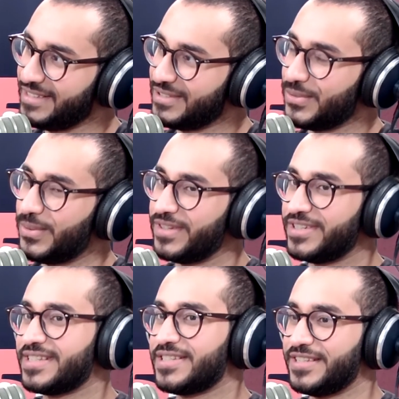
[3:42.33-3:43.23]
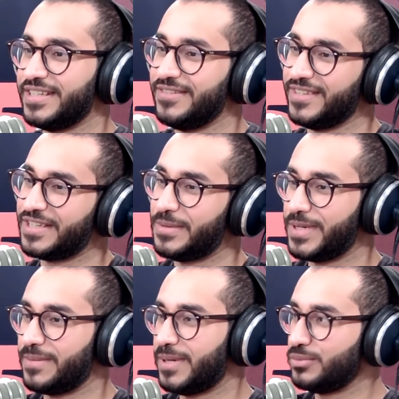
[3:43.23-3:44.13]
So when there's a certain event
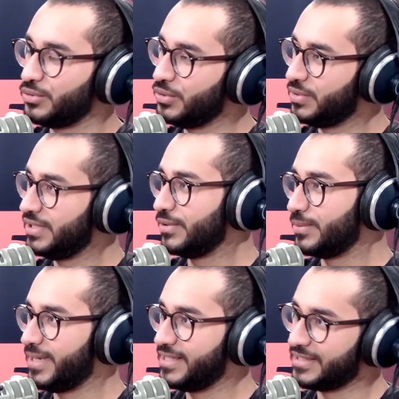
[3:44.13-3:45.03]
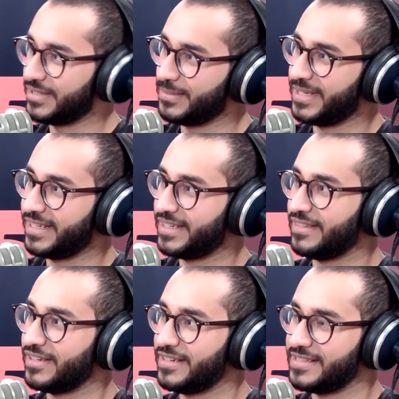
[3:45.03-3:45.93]
coming up, I'm sure you would see on my Instagram, like
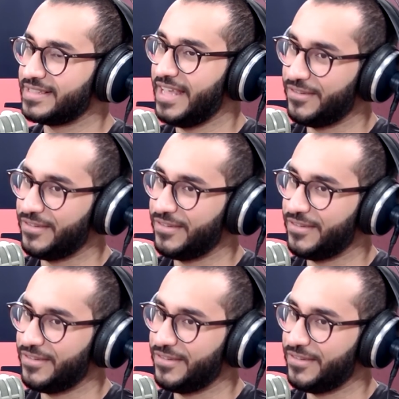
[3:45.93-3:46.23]
there is,